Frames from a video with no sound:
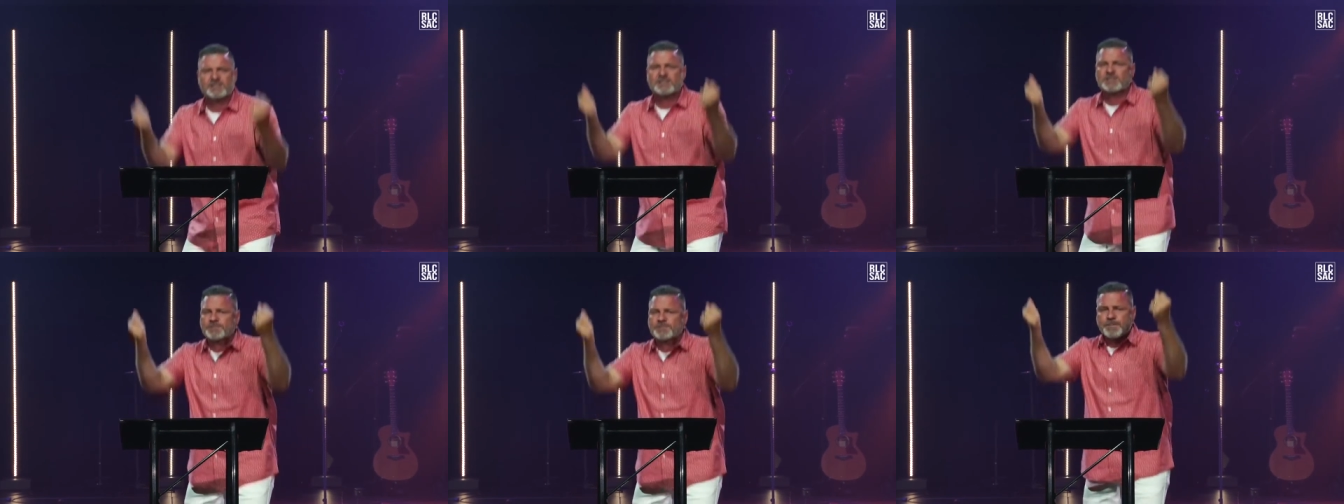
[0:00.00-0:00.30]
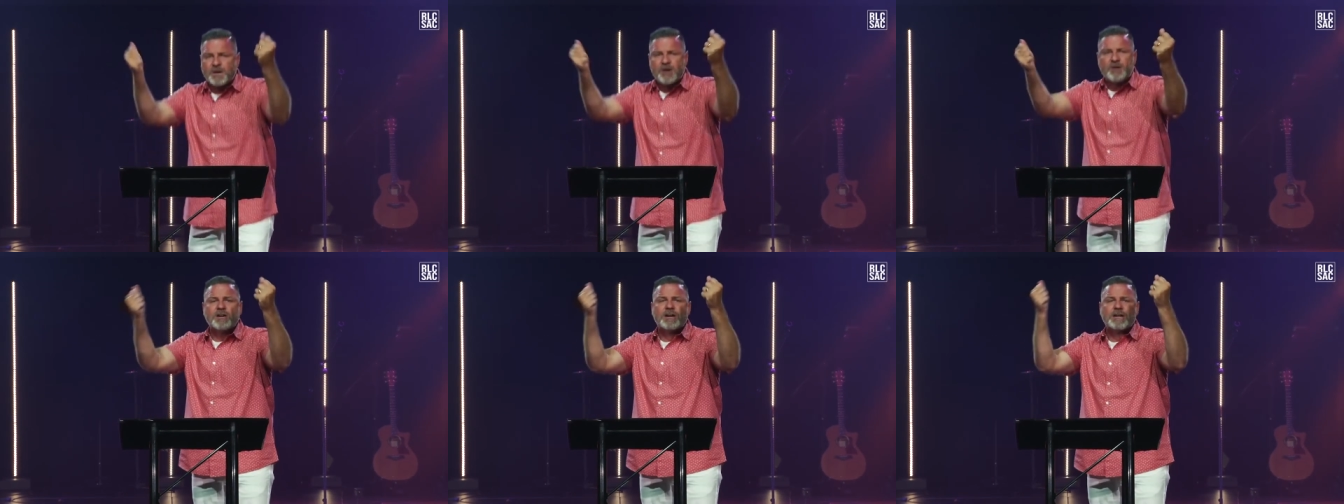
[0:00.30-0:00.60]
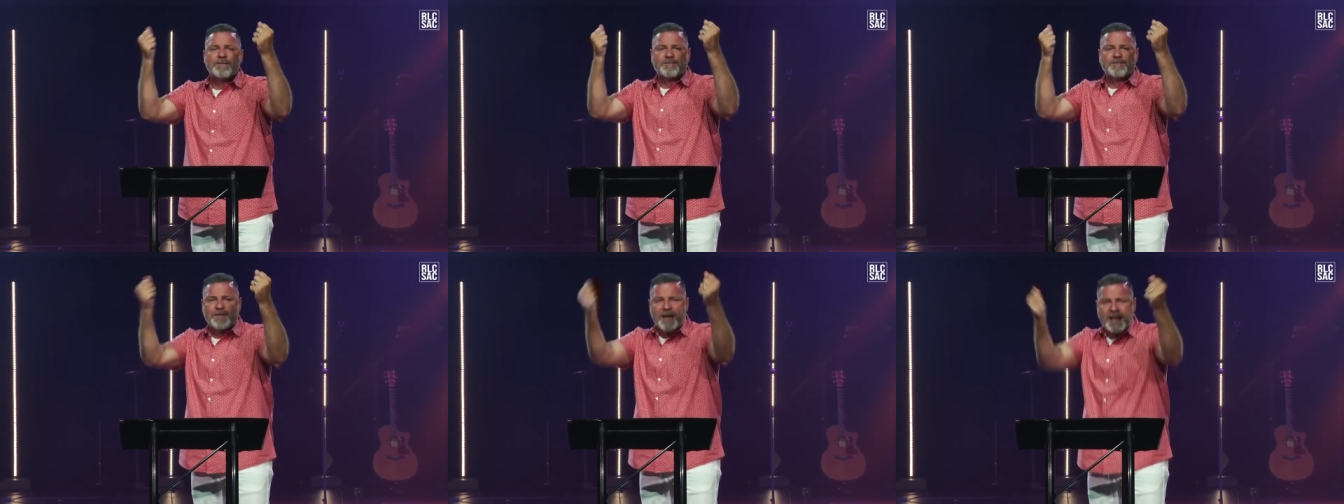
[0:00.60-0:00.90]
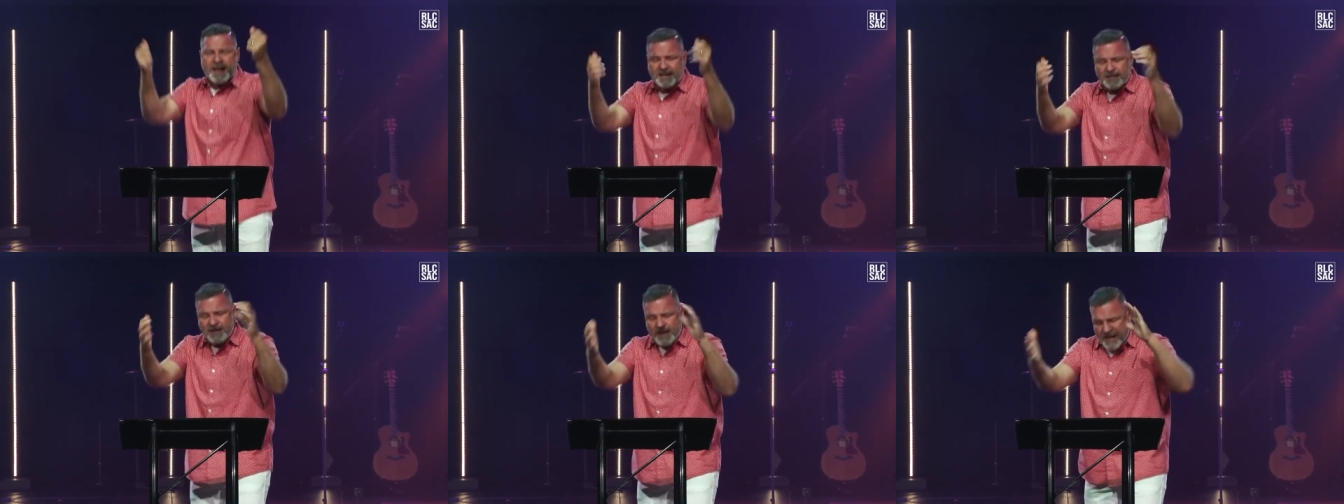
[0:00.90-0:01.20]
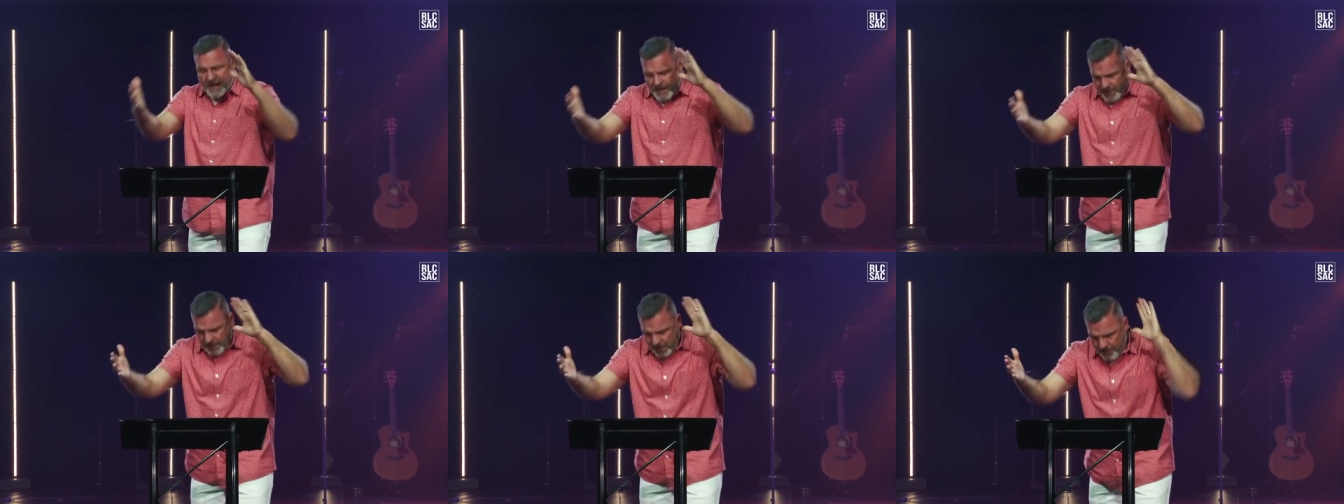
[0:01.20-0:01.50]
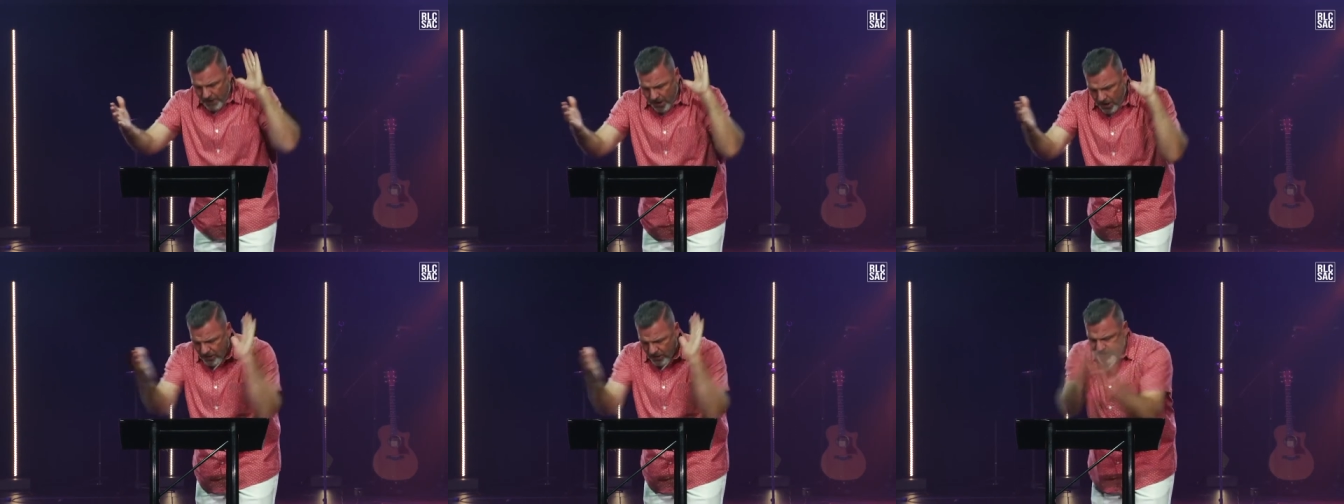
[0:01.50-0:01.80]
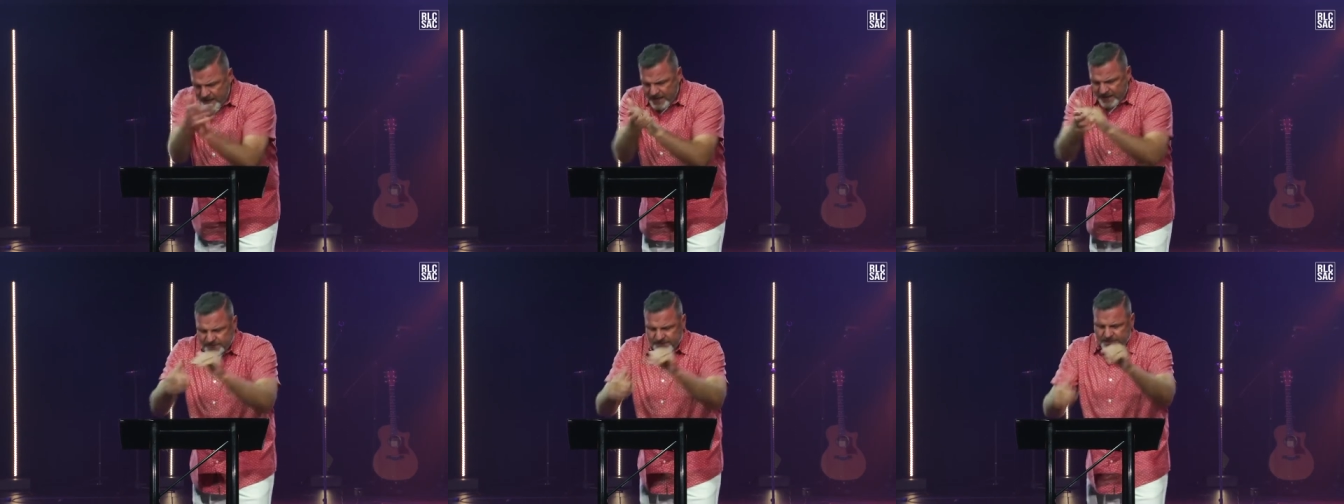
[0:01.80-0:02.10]
the spirit of faith. Come
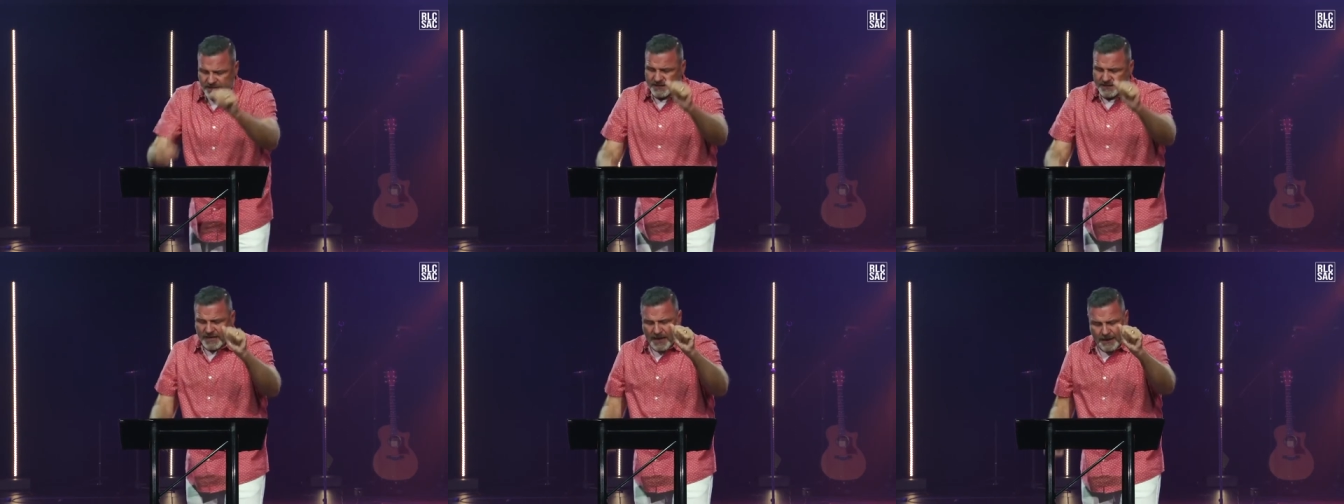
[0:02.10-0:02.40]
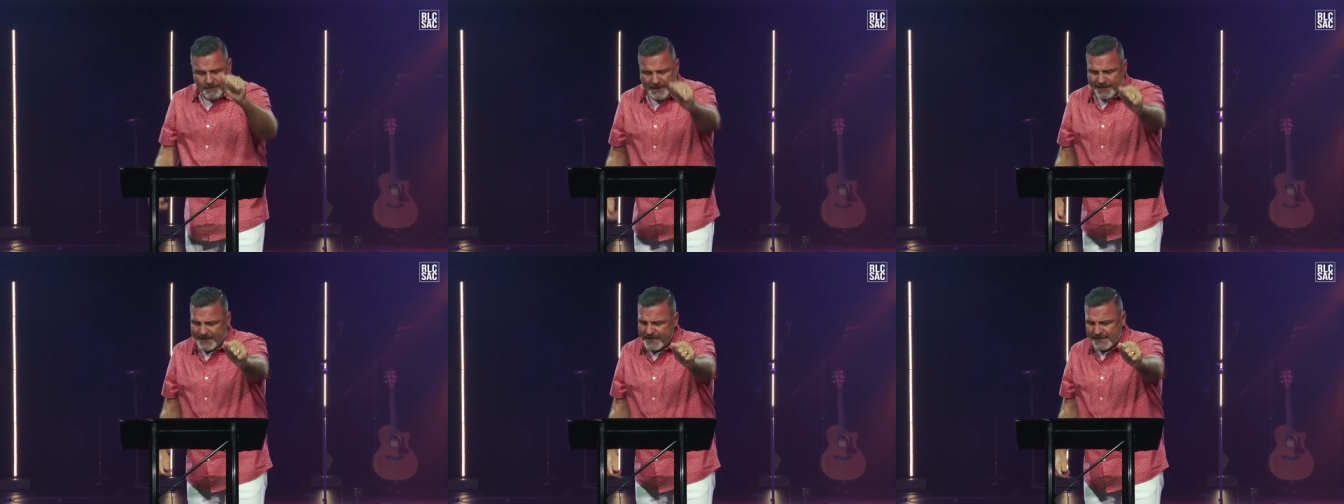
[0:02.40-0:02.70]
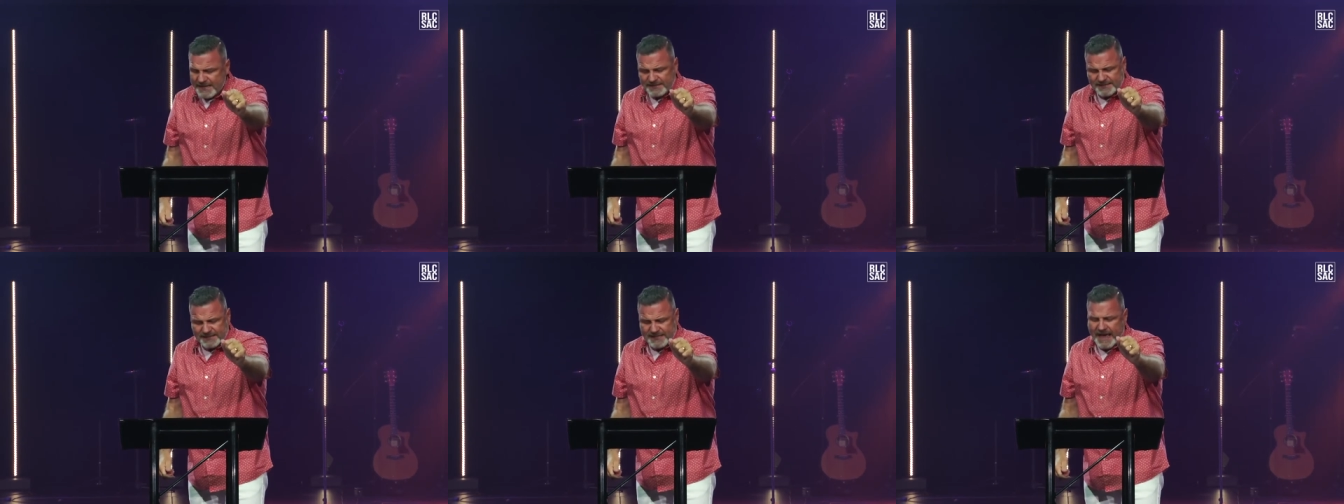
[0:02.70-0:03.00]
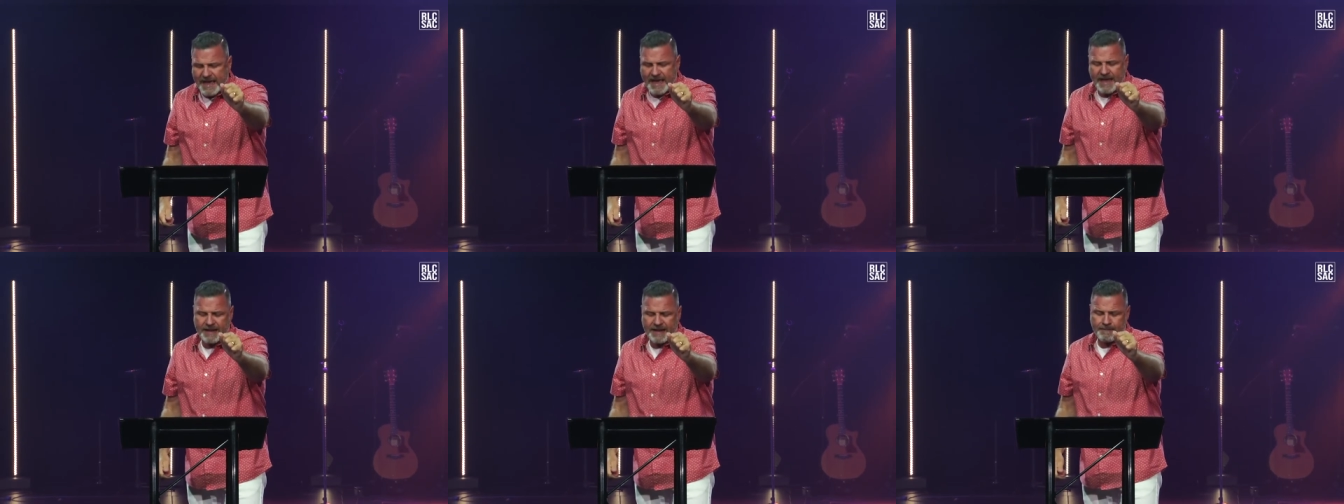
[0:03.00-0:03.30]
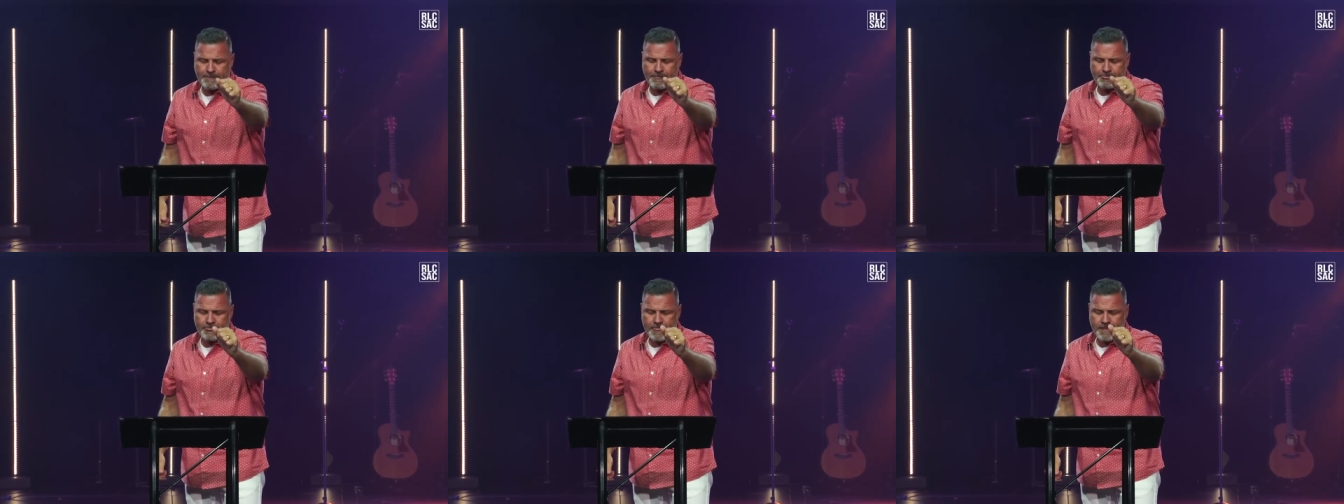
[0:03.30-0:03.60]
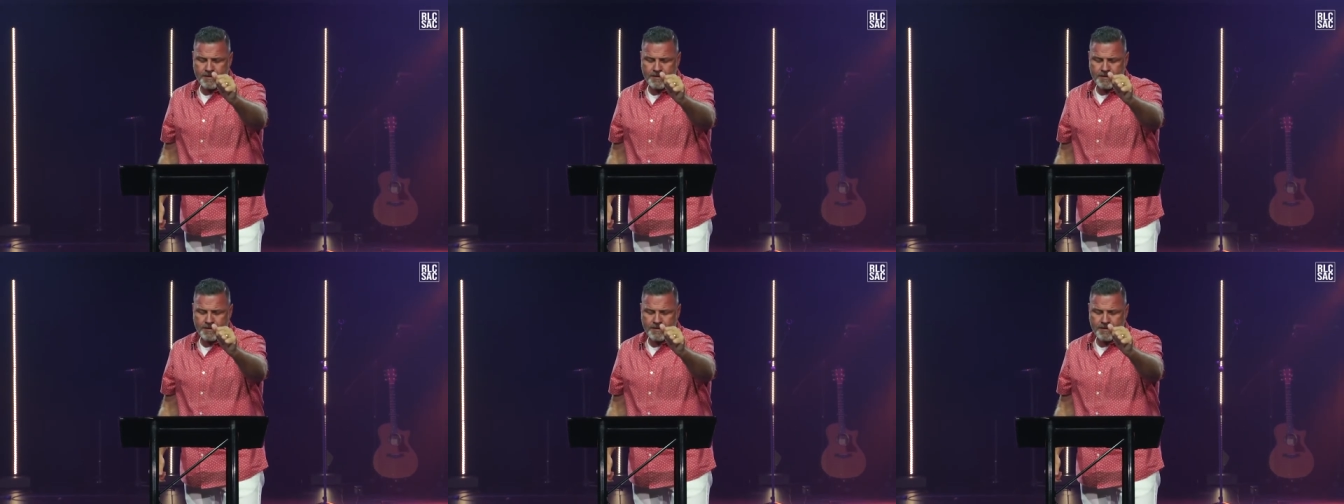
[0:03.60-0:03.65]
on, to come against that.